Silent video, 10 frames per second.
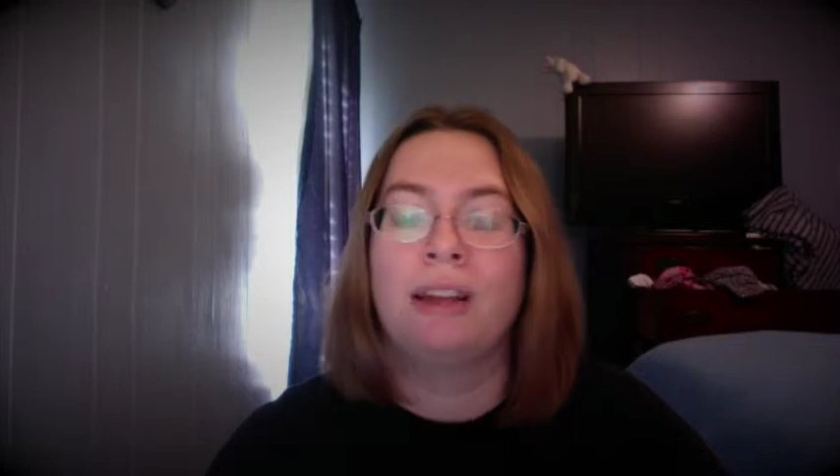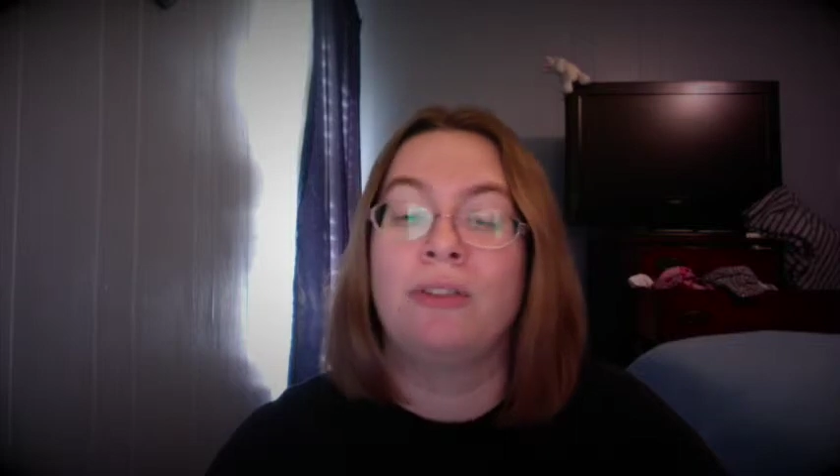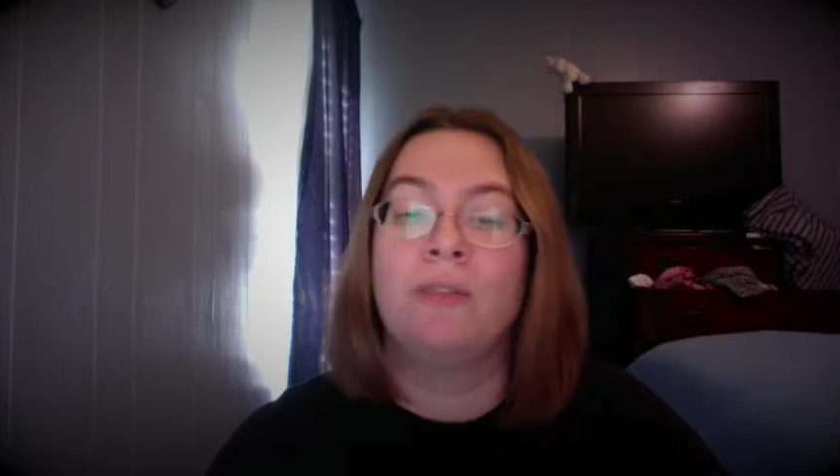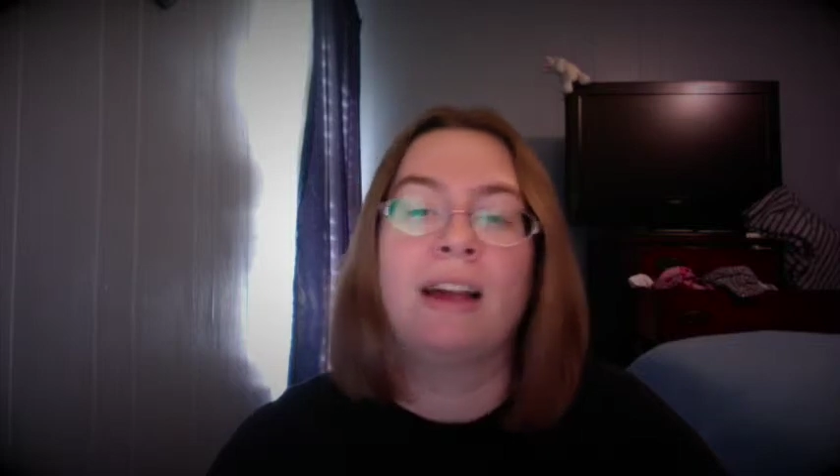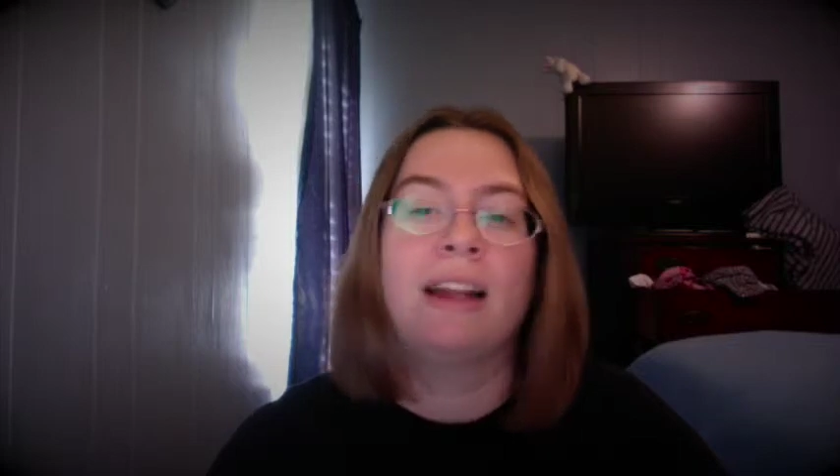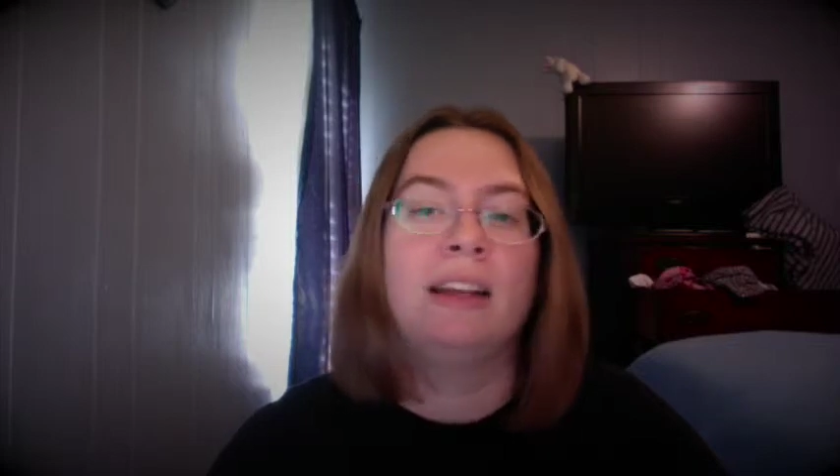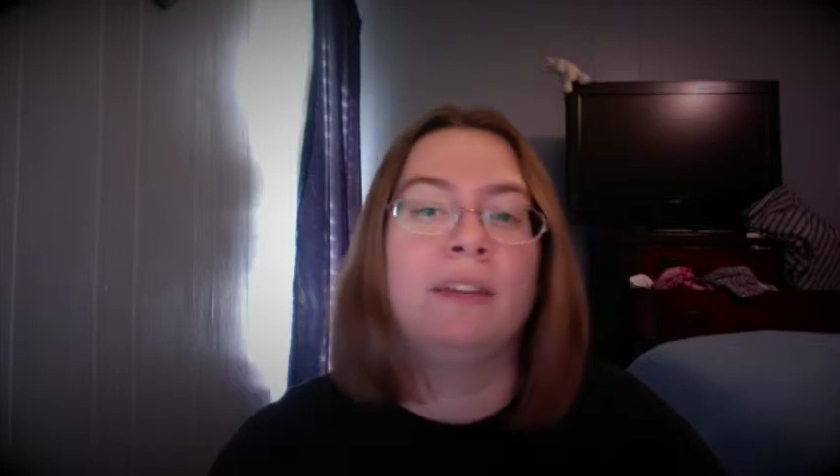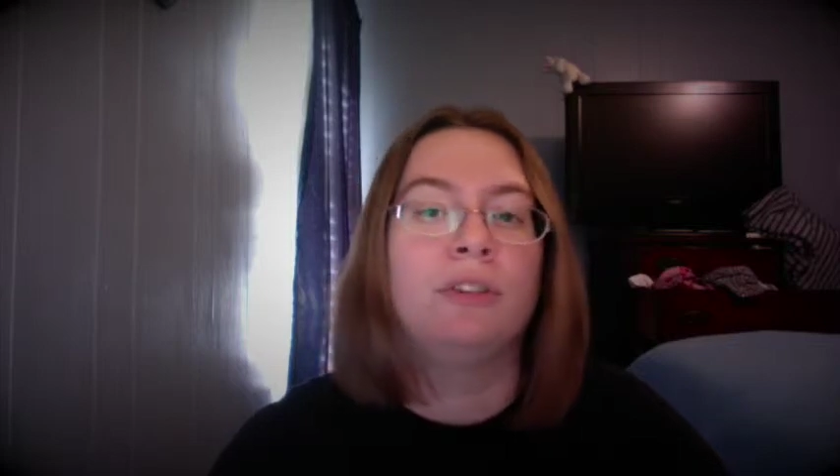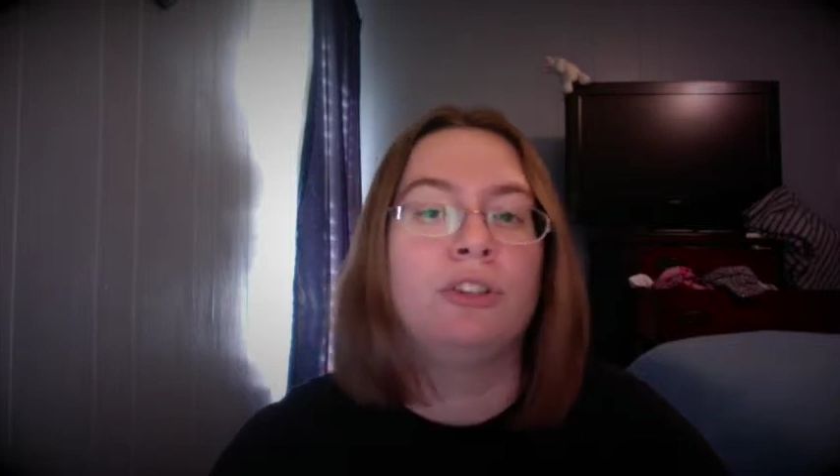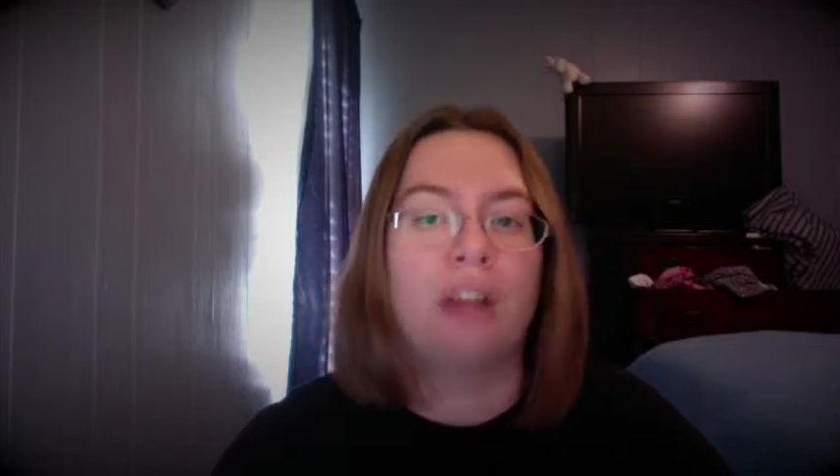down the valley
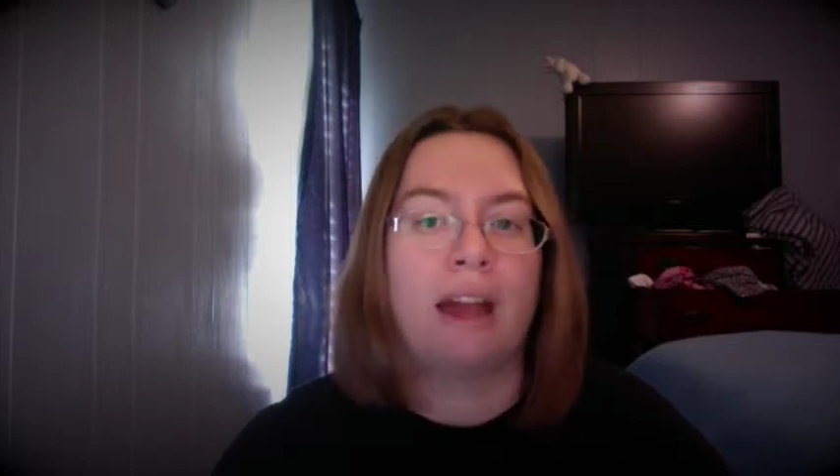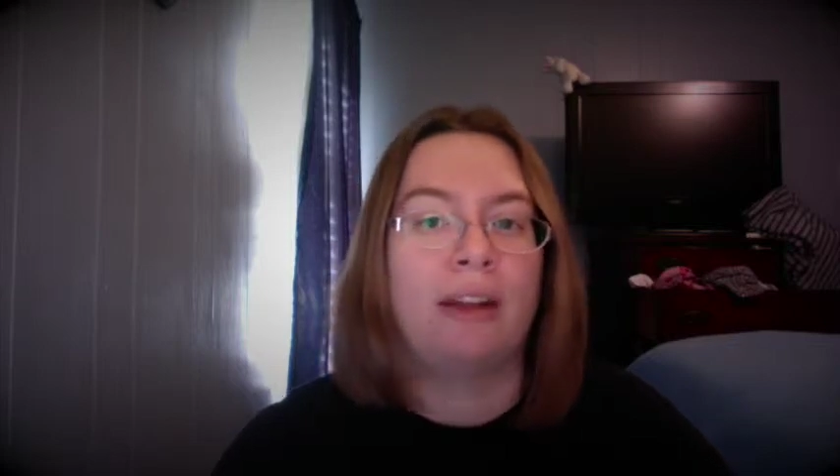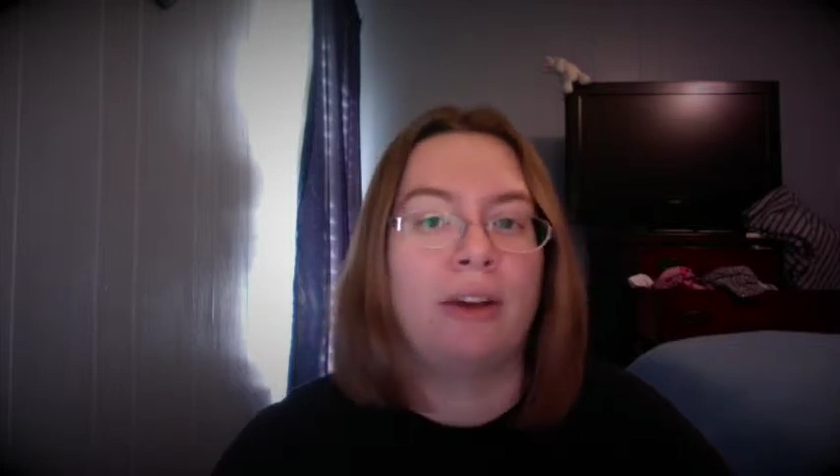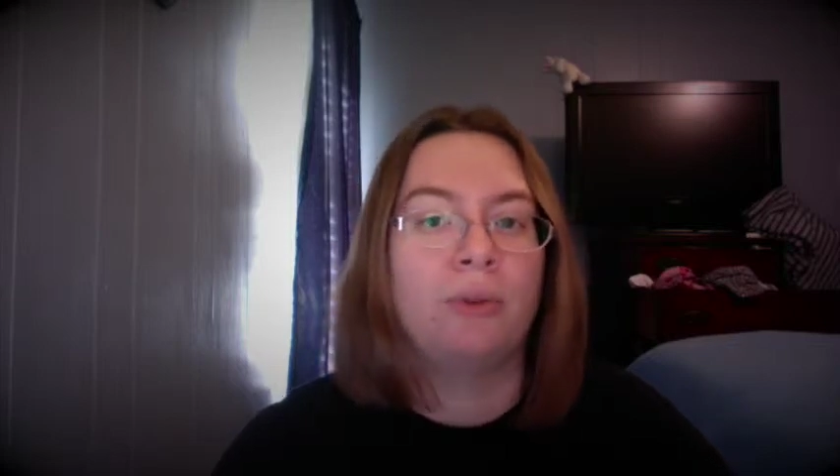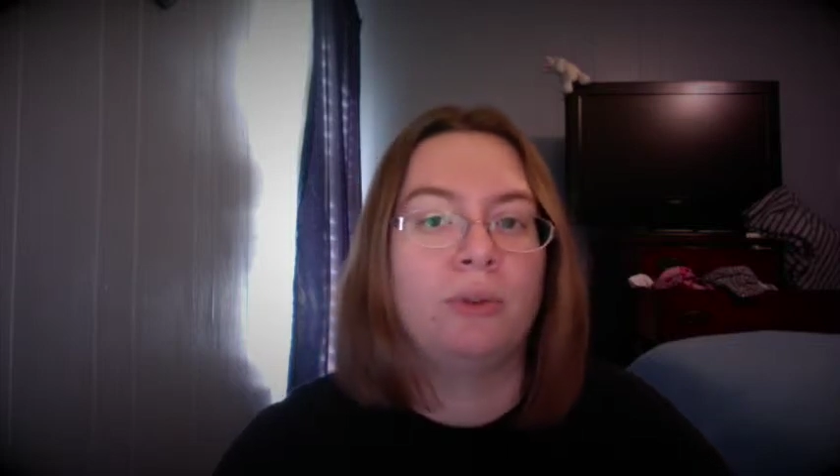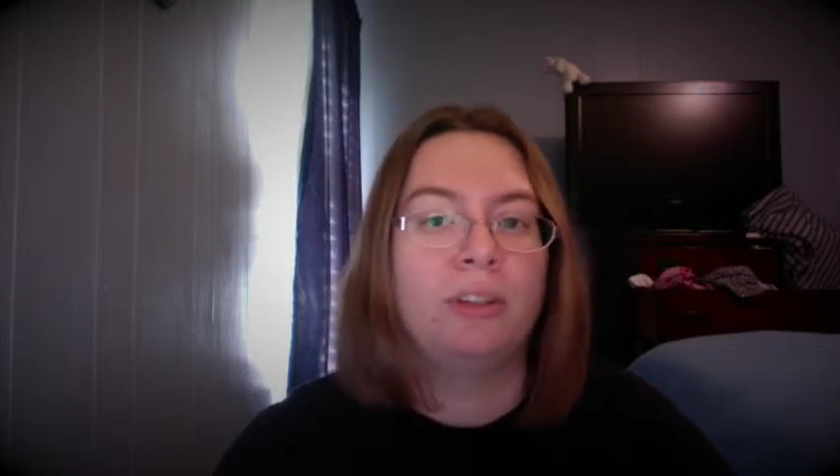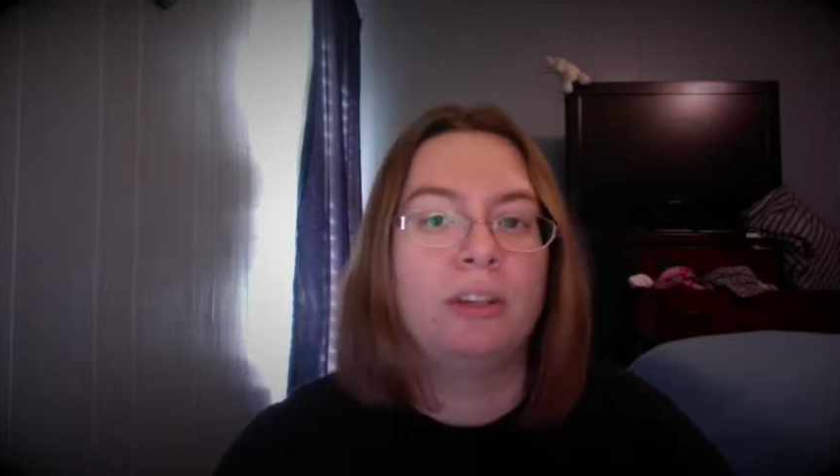of the shadow.